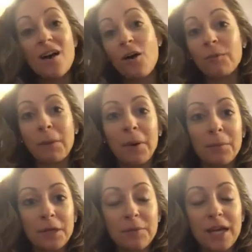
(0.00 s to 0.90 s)
On my
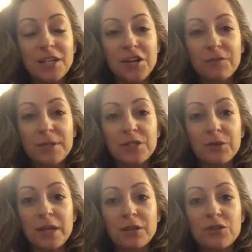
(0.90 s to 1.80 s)
public page, I've been
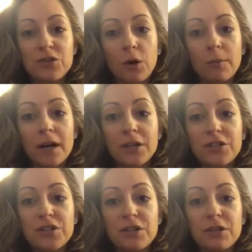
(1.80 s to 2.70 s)
doing so
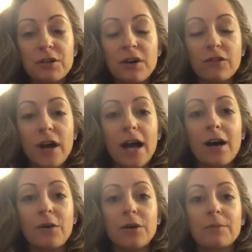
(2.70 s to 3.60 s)
much
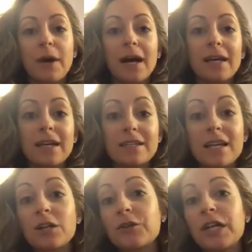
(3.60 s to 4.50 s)
around my
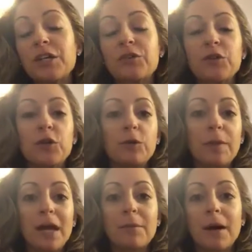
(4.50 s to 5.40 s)
Accelerate group
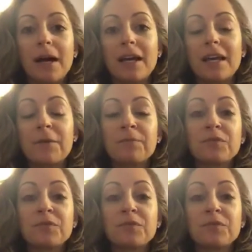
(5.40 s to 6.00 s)
and my